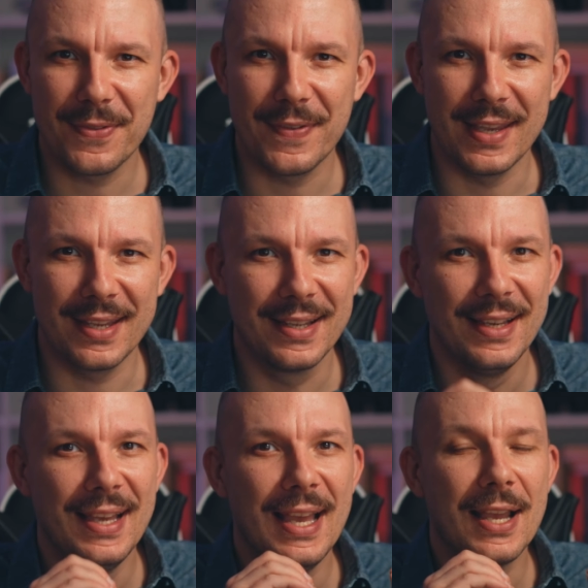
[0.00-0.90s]
thing,
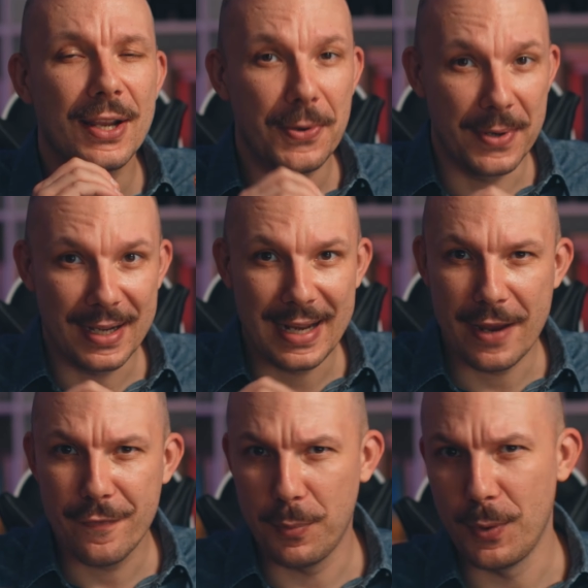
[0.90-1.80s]
career
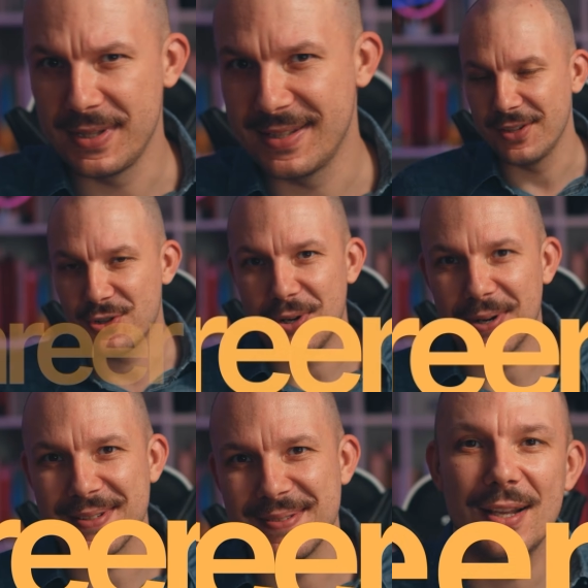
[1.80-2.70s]
life points in the
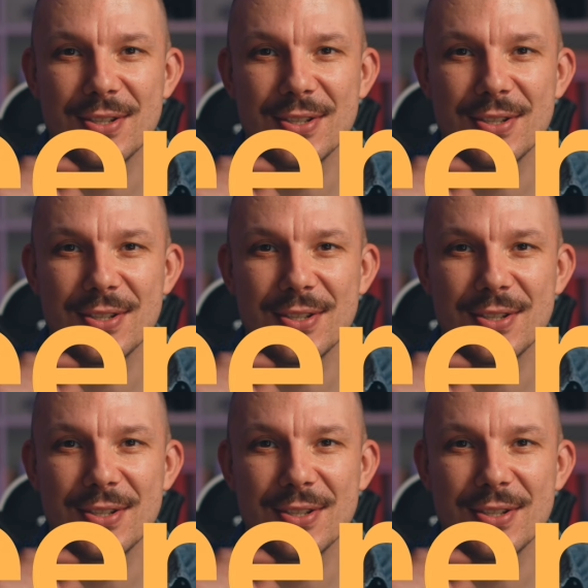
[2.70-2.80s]
chart.